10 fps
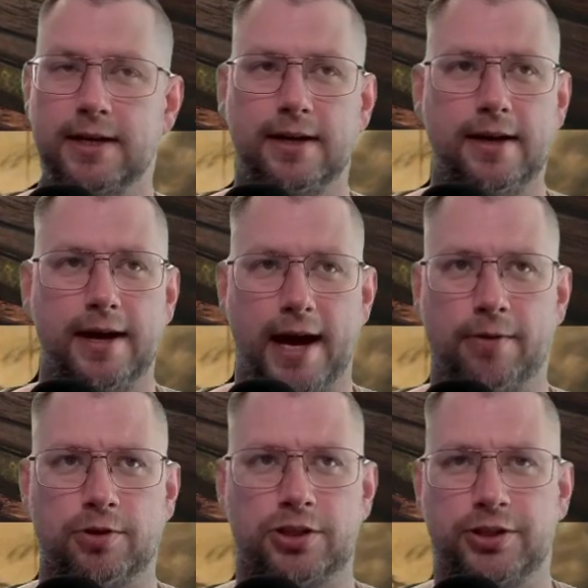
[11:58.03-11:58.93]
And it
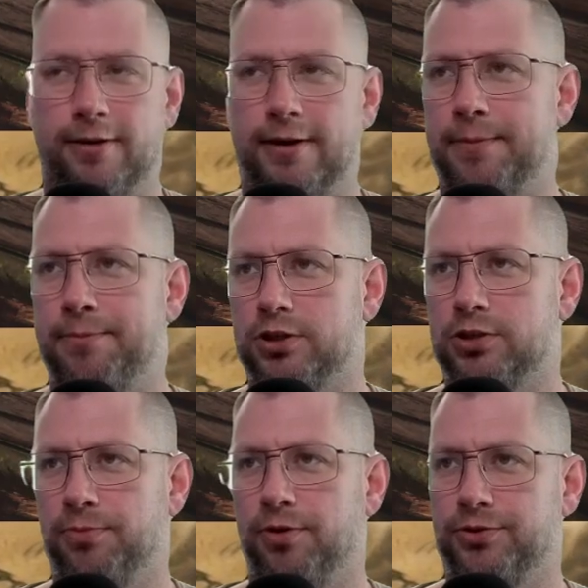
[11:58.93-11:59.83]
was nearly
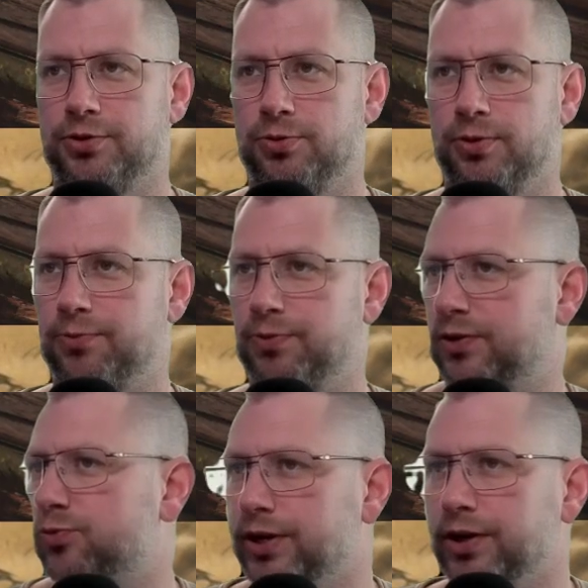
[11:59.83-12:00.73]
impossible to do it with
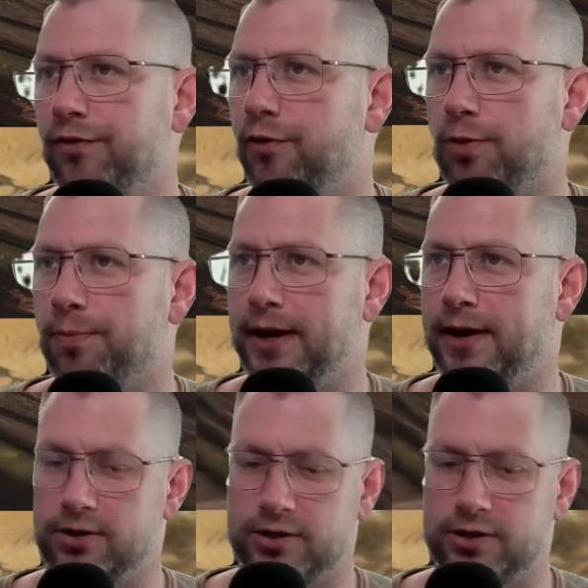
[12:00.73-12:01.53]
3 or 4 players.